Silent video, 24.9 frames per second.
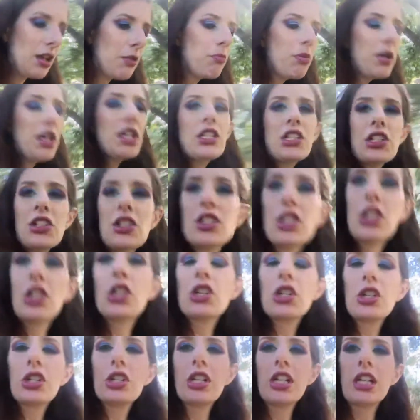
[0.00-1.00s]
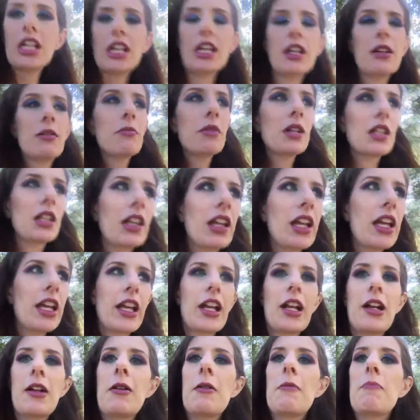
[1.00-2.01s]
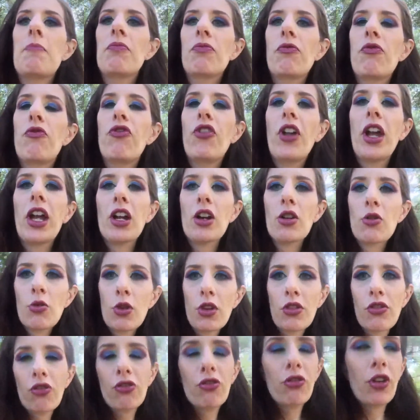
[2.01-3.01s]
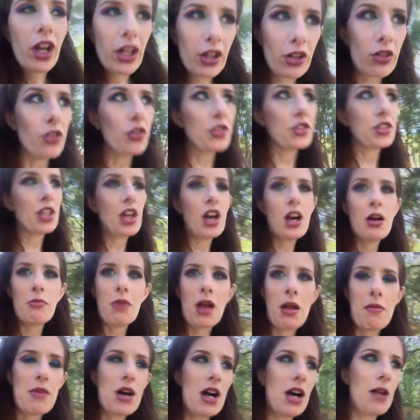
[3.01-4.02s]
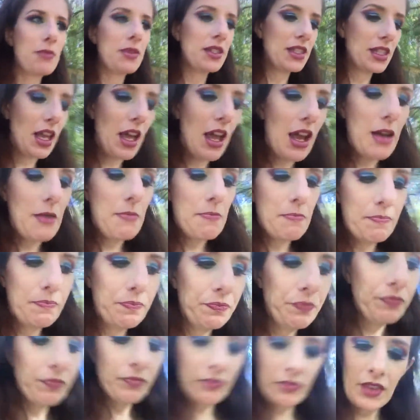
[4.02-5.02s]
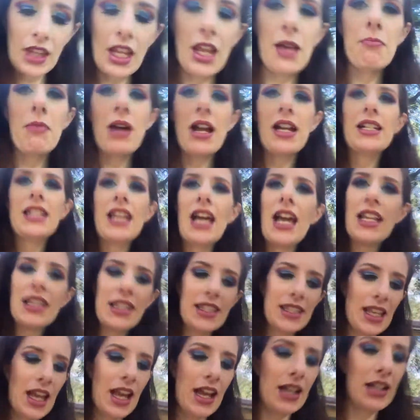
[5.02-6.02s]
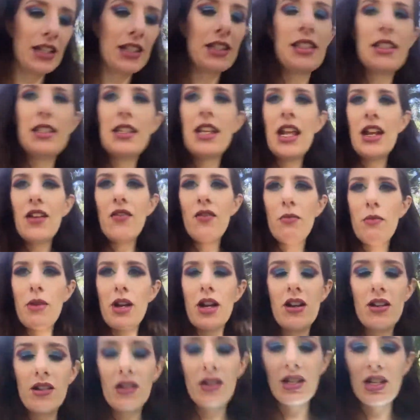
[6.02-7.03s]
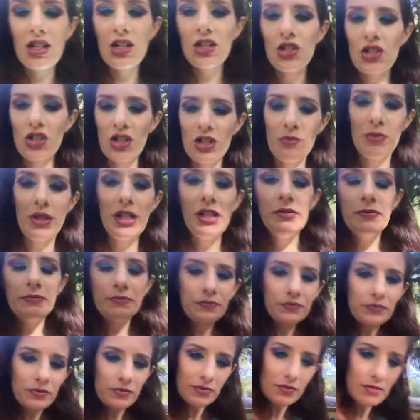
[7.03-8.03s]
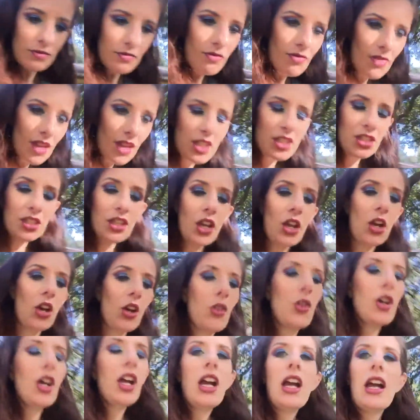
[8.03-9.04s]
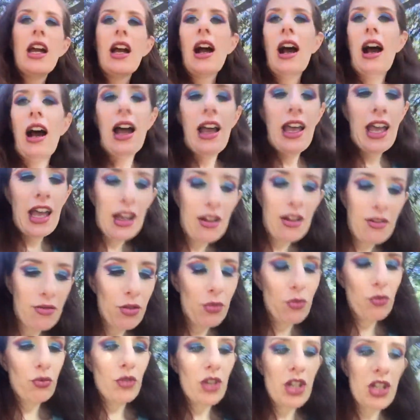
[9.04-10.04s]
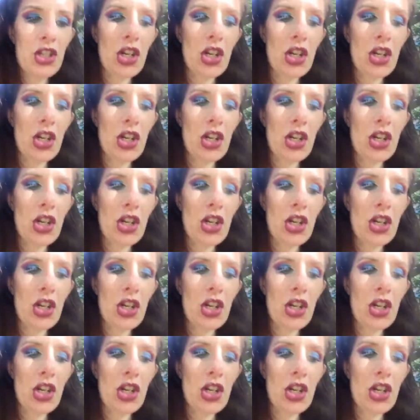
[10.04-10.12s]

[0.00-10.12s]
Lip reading: peaches and cream, fair with freckles on my mom's side. And my dad's side is Native American and German. So I have the rich